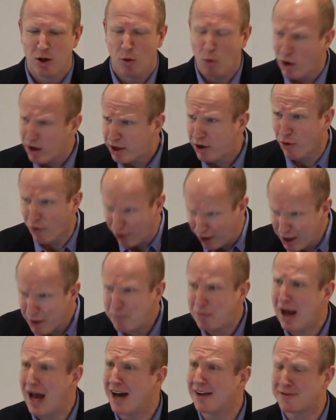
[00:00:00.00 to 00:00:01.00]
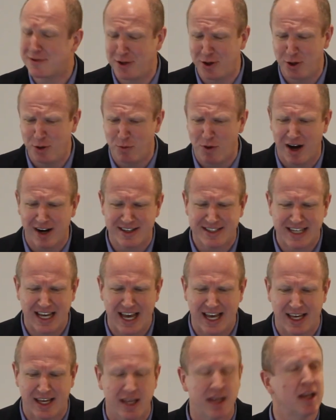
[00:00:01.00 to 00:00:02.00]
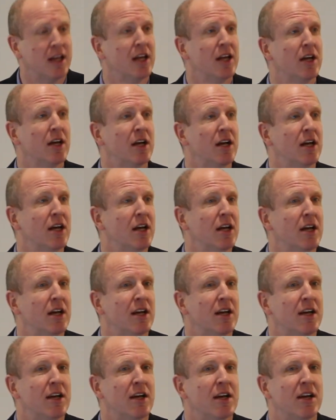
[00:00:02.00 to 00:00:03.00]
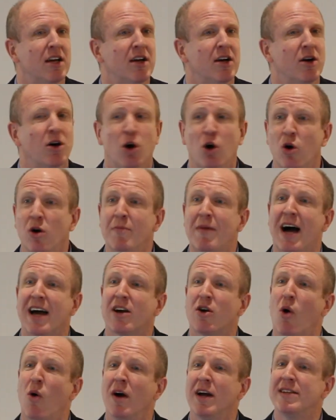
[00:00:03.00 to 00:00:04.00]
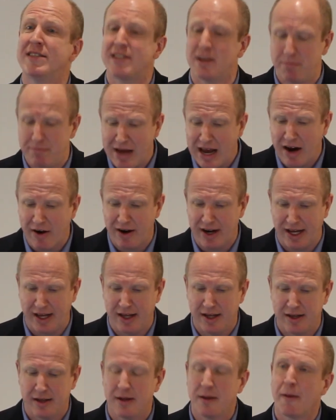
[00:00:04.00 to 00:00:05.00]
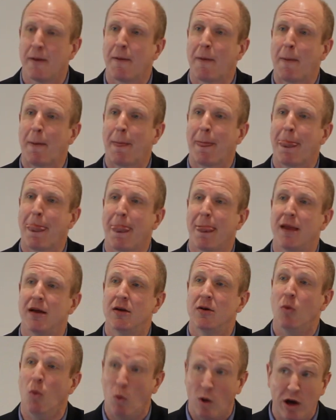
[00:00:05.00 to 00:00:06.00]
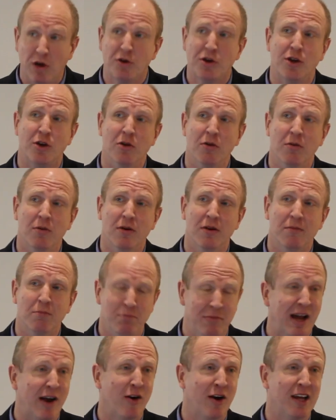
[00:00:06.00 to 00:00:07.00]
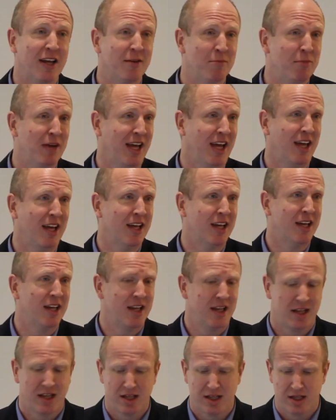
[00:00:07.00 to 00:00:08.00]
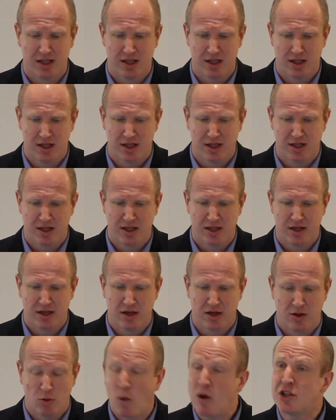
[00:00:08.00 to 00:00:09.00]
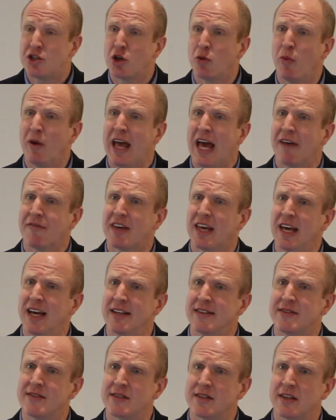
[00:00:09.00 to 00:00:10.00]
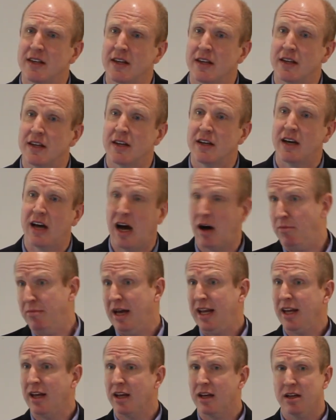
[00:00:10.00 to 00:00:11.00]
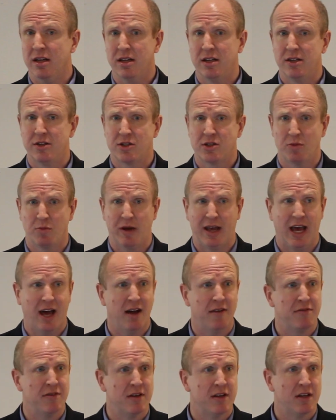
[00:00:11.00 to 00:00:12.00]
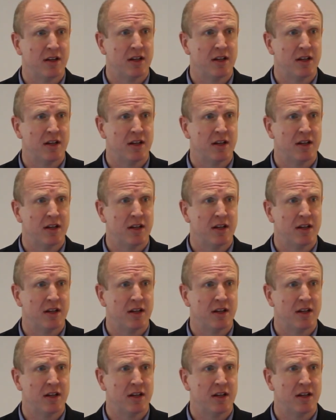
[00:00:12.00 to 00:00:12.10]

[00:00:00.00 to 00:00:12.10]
What career path do you want to take? Who am I going to marry? Will you marry me? When should we have kids? How many should we have?